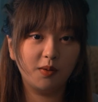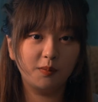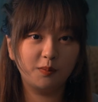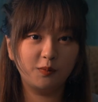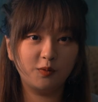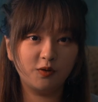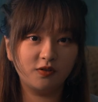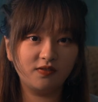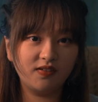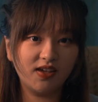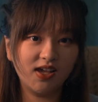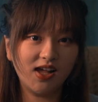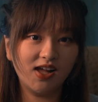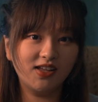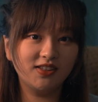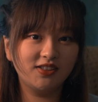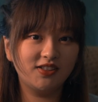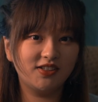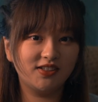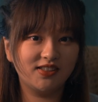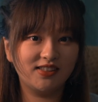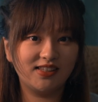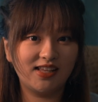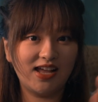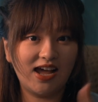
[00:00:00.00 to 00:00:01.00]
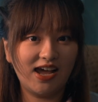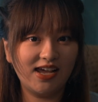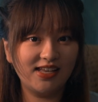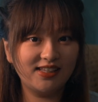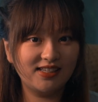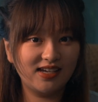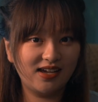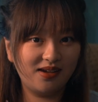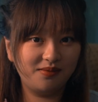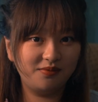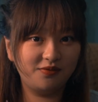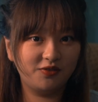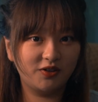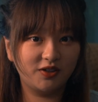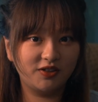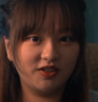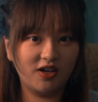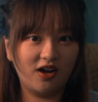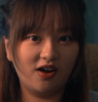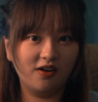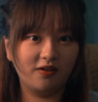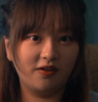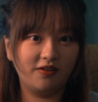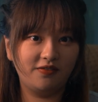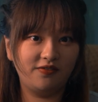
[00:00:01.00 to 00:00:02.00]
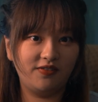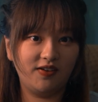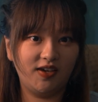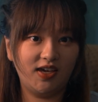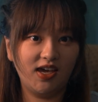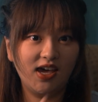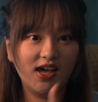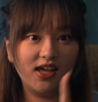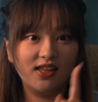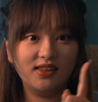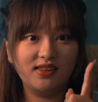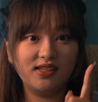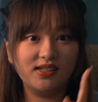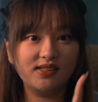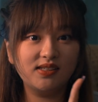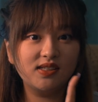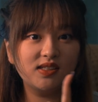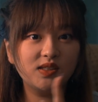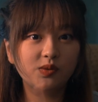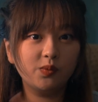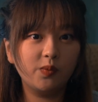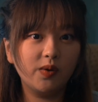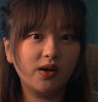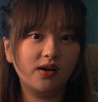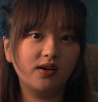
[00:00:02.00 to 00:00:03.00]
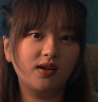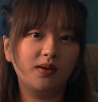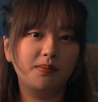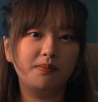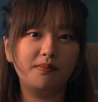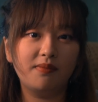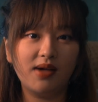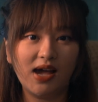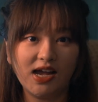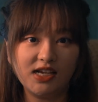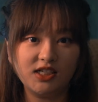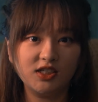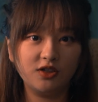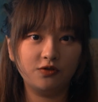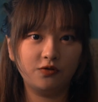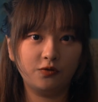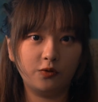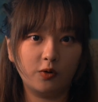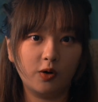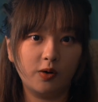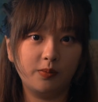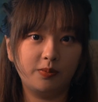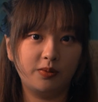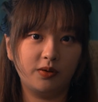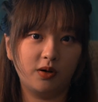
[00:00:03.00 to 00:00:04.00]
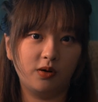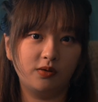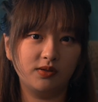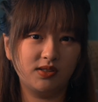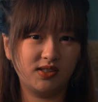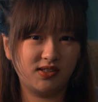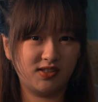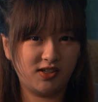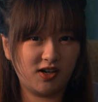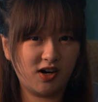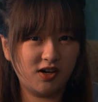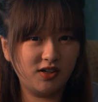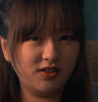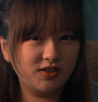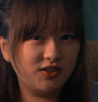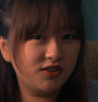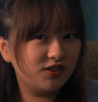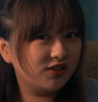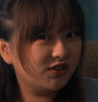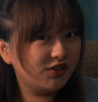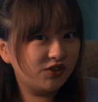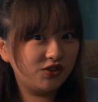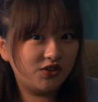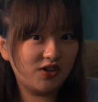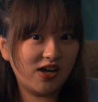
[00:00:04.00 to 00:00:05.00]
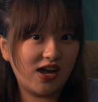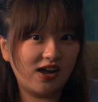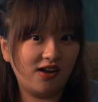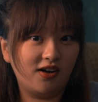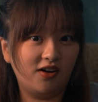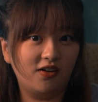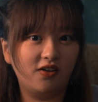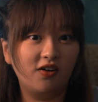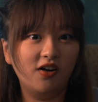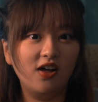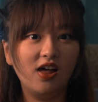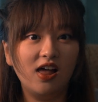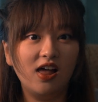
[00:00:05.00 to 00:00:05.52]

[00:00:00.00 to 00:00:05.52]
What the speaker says: Moving on to nighttime photography. This is where the Magic 4 Pro starts to struggle.